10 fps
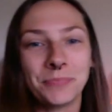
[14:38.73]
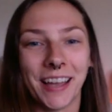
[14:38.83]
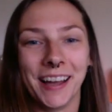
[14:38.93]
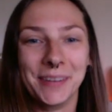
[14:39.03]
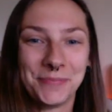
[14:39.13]

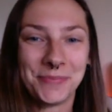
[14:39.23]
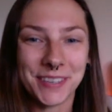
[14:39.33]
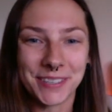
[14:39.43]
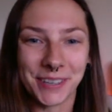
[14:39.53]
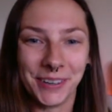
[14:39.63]
Um,
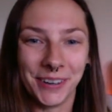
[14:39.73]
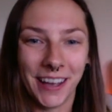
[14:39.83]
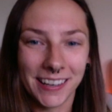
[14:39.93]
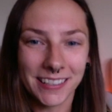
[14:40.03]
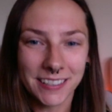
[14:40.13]

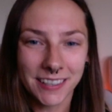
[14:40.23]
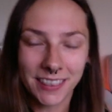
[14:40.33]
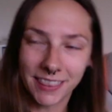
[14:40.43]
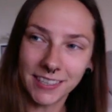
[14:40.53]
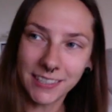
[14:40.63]
so
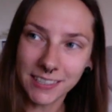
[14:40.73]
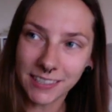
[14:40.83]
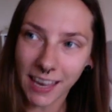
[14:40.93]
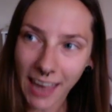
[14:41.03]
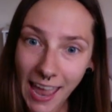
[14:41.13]
this is
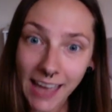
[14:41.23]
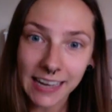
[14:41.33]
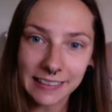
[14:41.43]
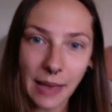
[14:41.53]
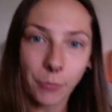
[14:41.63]
like
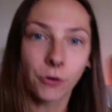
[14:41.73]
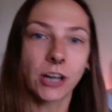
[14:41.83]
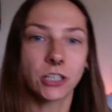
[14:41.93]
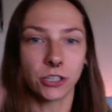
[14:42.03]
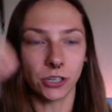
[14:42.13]
adding that
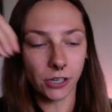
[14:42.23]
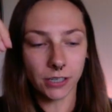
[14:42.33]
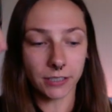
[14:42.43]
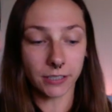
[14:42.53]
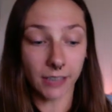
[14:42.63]
pressure
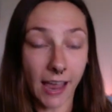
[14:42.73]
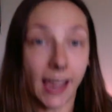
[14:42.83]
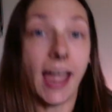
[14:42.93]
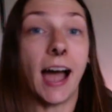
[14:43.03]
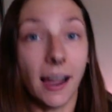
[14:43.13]
to
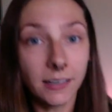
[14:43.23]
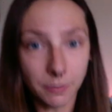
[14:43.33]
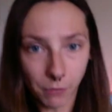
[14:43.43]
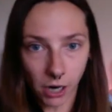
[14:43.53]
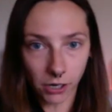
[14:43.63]

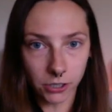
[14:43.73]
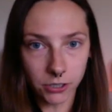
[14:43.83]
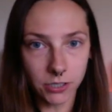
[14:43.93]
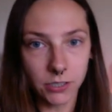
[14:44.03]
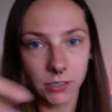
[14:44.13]
act,
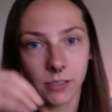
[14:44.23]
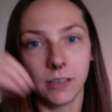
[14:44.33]
Mars,